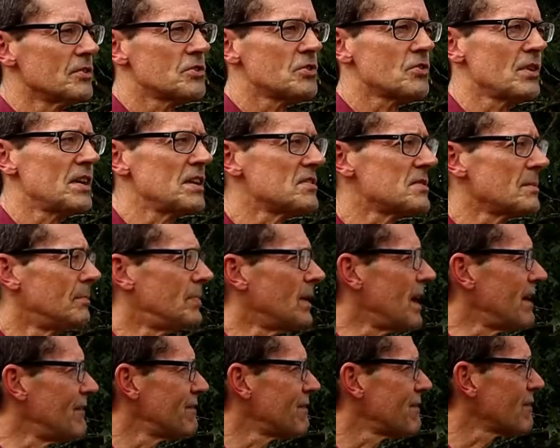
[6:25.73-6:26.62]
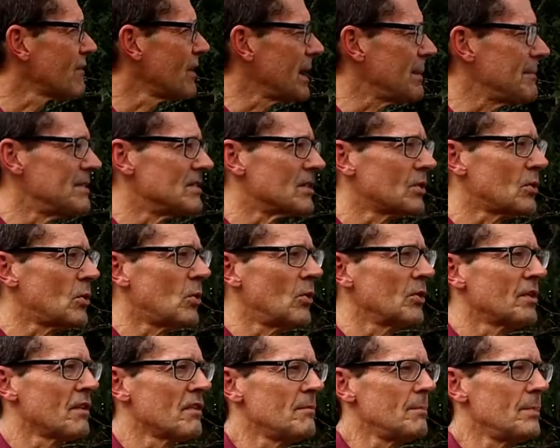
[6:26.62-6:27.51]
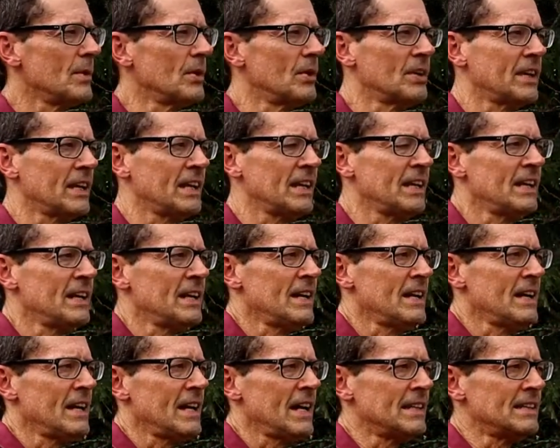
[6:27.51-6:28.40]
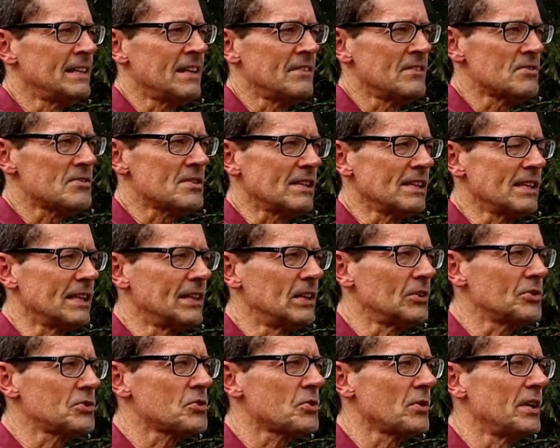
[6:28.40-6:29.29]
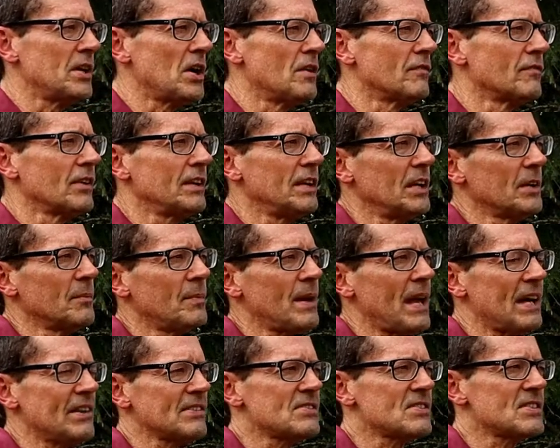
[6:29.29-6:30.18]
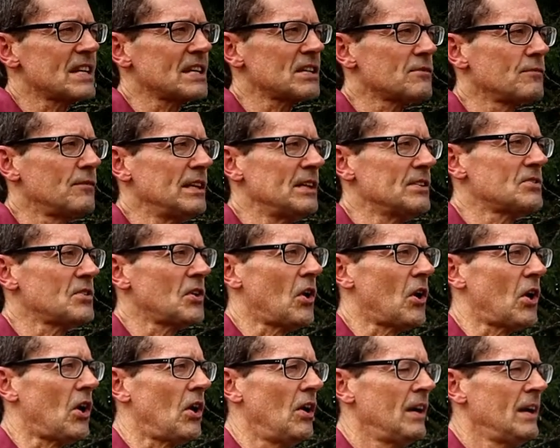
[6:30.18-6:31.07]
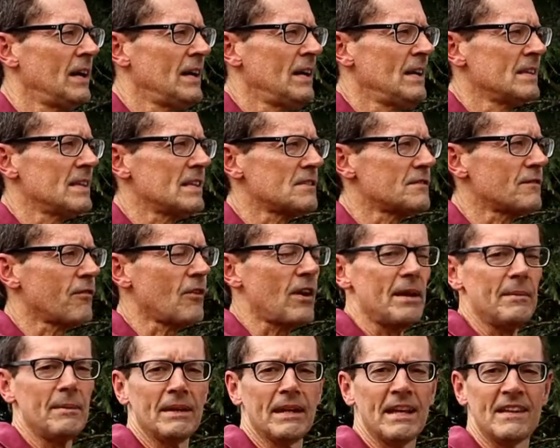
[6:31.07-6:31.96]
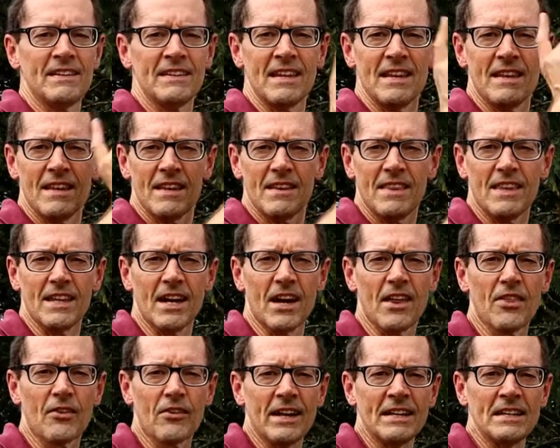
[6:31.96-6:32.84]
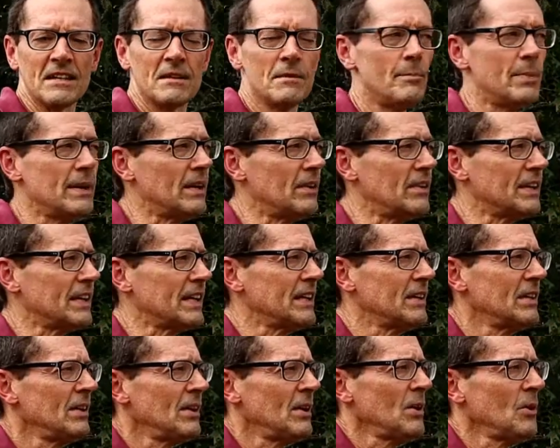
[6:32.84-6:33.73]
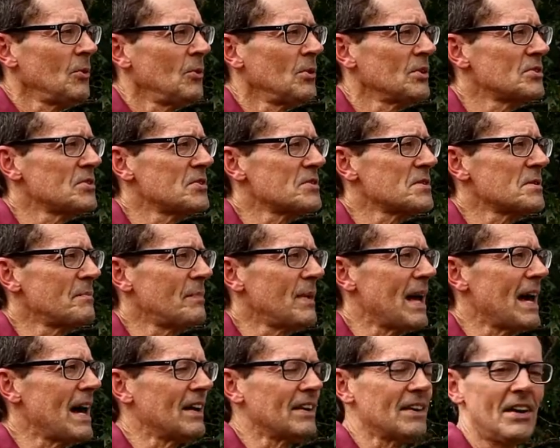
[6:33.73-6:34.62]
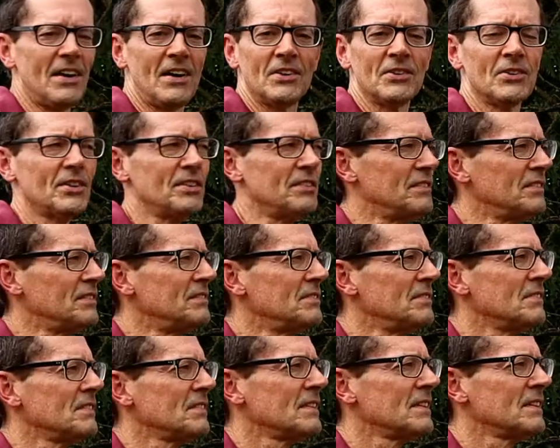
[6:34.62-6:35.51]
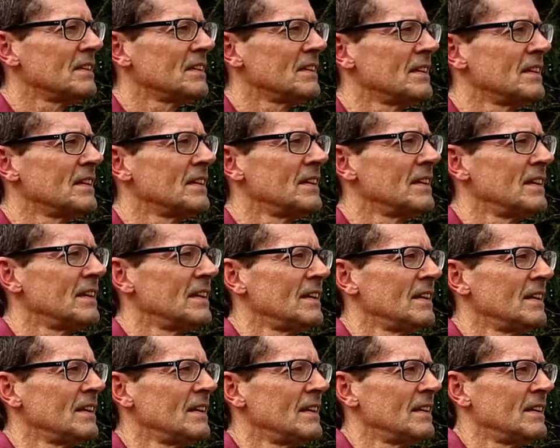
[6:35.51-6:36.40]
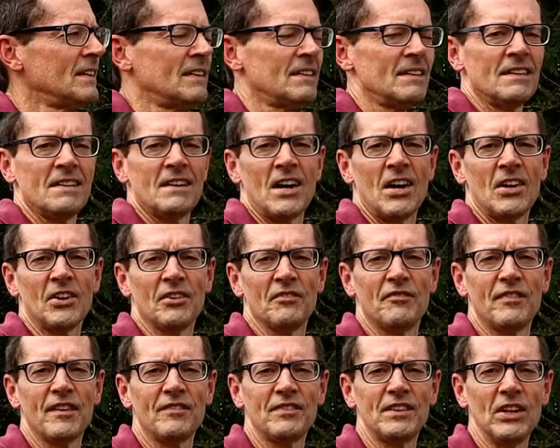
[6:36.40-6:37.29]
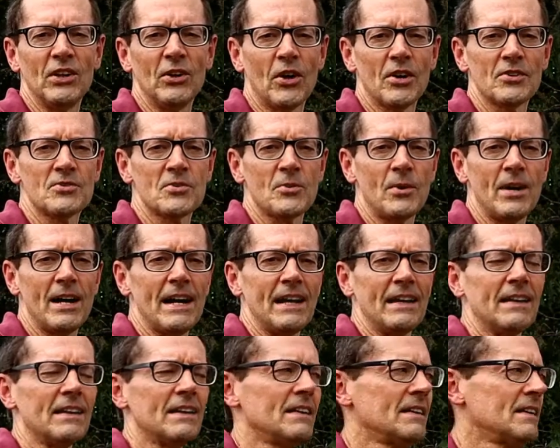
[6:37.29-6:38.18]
trees above framing the corner of the building, and then there's a little tree over here about 6 feet tall that's framing in the other end of the building, which is about 150 yards away.